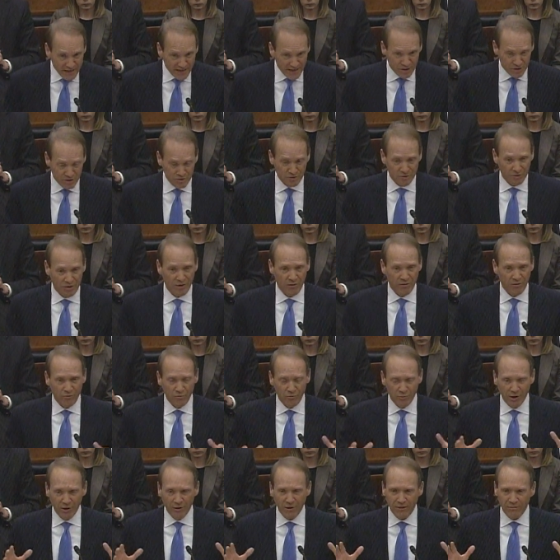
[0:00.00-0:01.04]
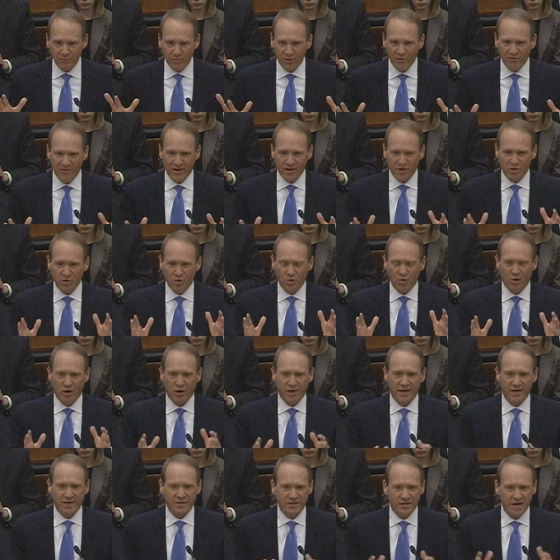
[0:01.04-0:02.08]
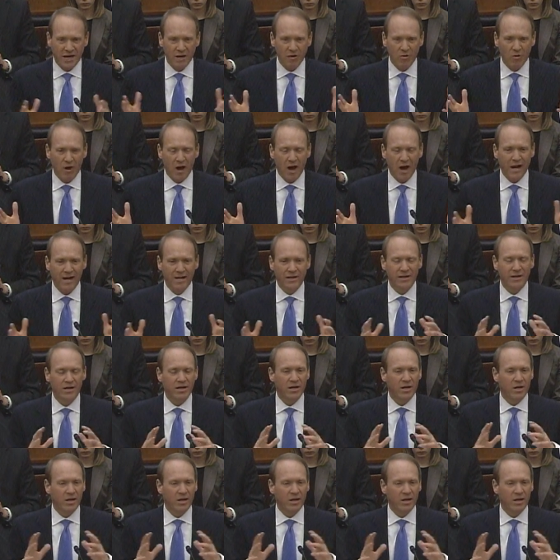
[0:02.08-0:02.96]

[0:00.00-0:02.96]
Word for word: is really moving toward a statewide